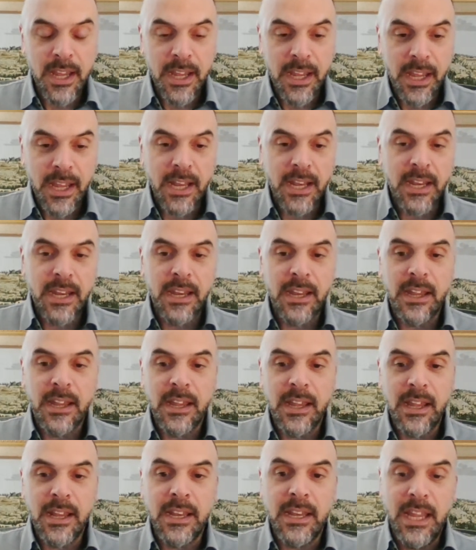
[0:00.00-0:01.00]

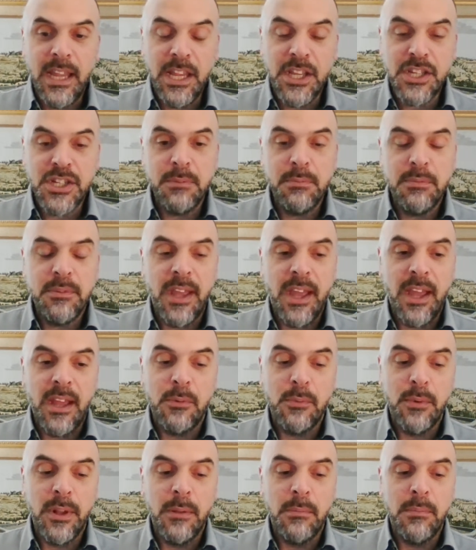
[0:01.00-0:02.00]
in Egypt,
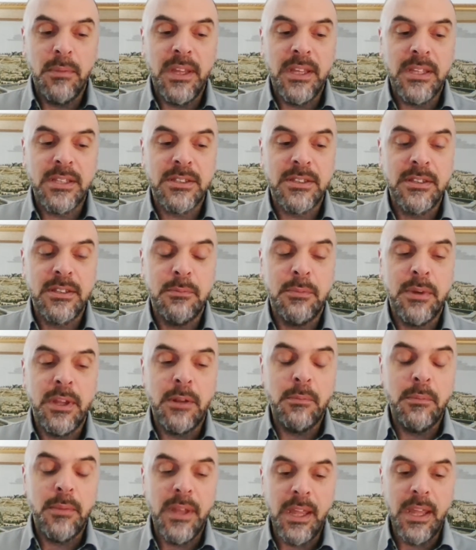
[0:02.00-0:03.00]
and will
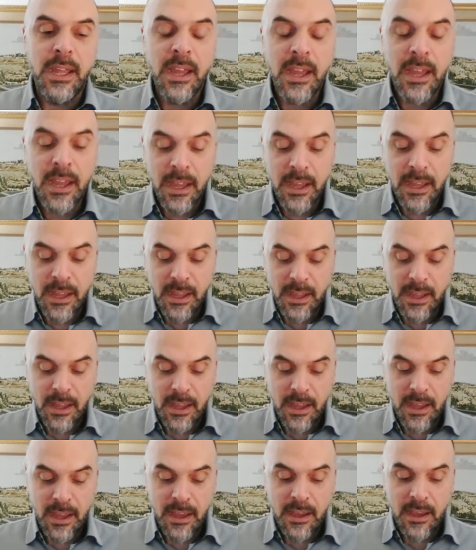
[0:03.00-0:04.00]
be
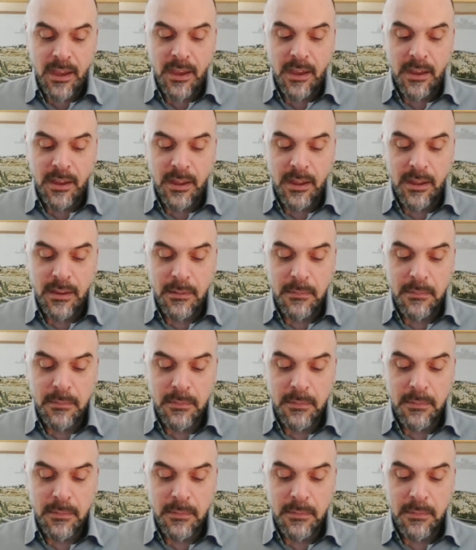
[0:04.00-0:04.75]
uh,